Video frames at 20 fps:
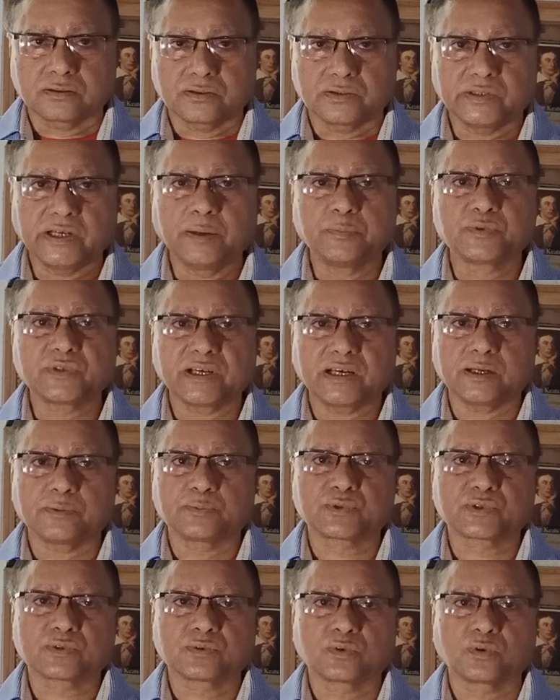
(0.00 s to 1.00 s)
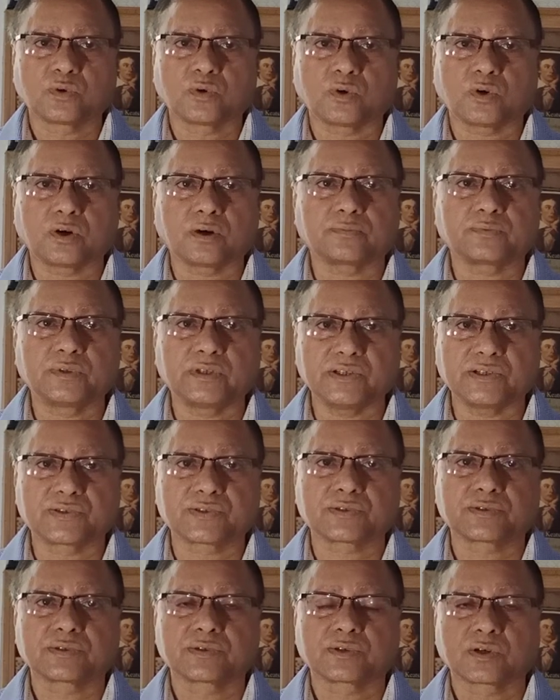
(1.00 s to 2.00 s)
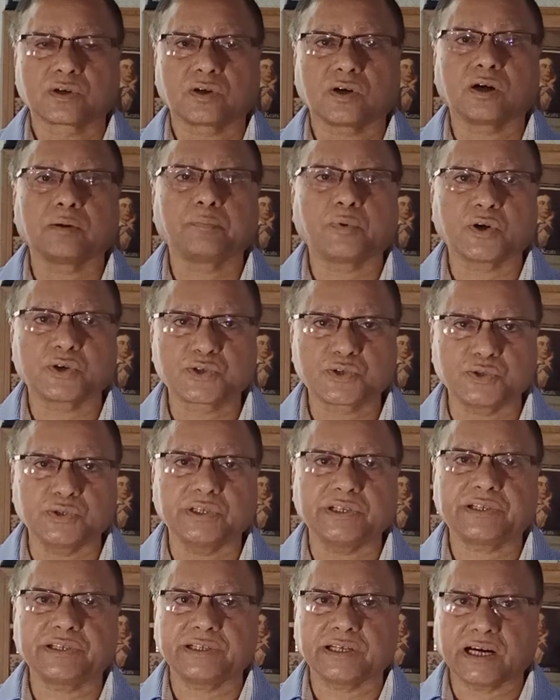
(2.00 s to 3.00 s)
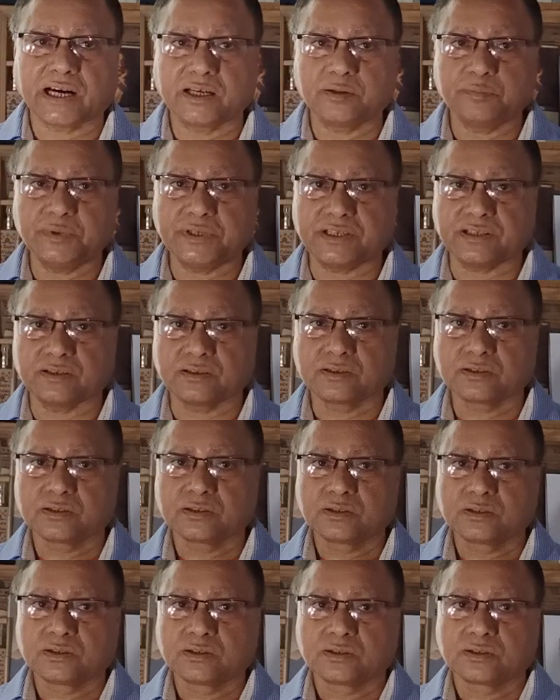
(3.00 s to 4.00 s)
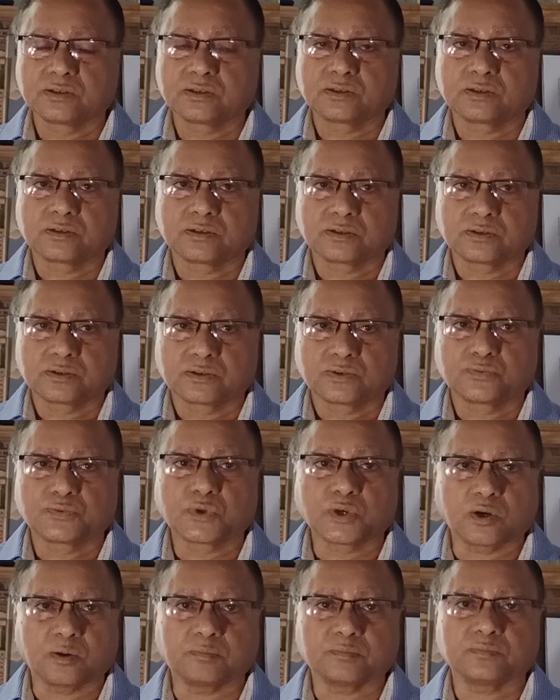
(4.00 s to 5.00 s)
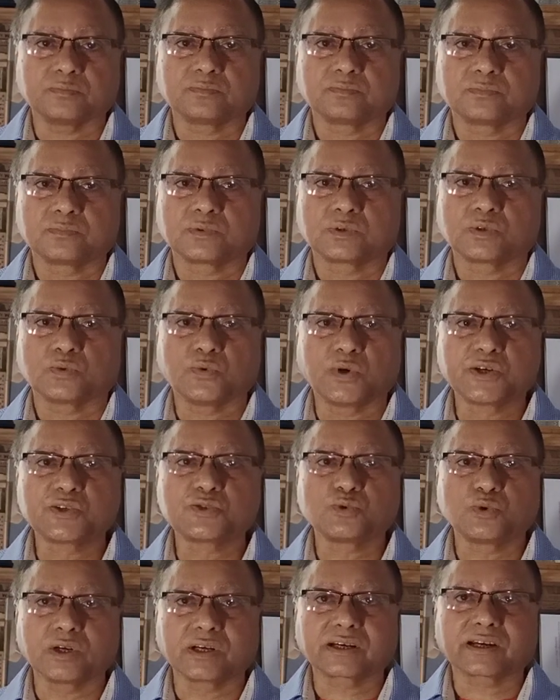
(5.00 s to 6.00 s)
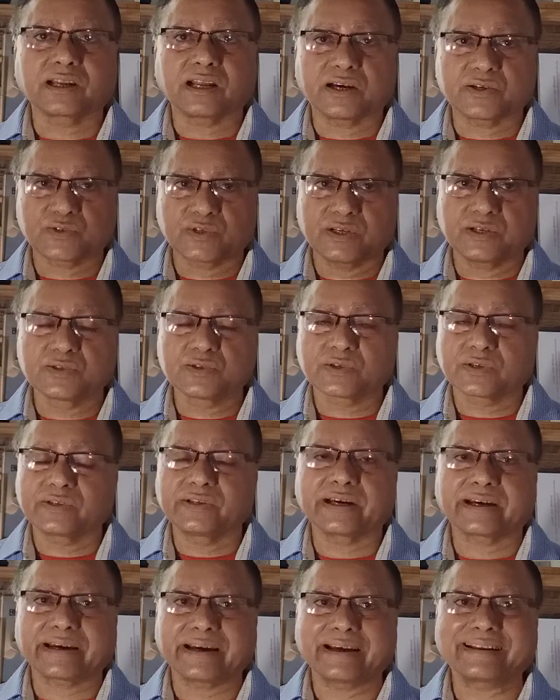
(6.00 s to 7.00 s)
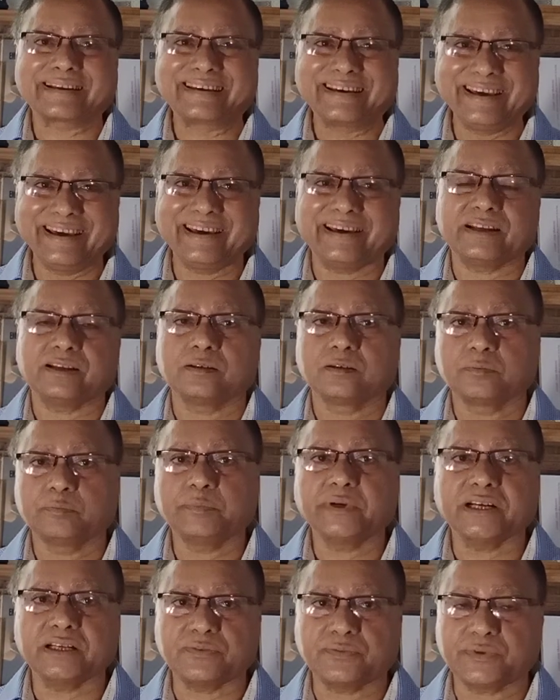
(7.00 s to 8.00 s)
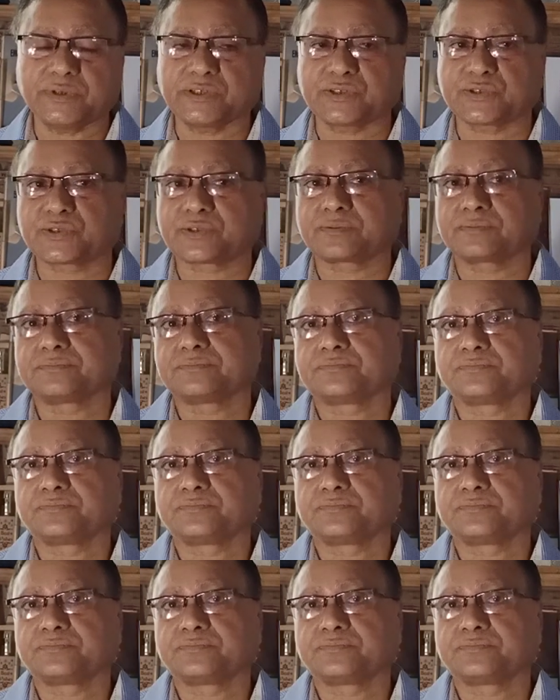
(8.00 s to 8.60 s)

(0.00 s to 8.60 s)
themselves of this opportunity. I mean, from virtual classes, they can gain benefits.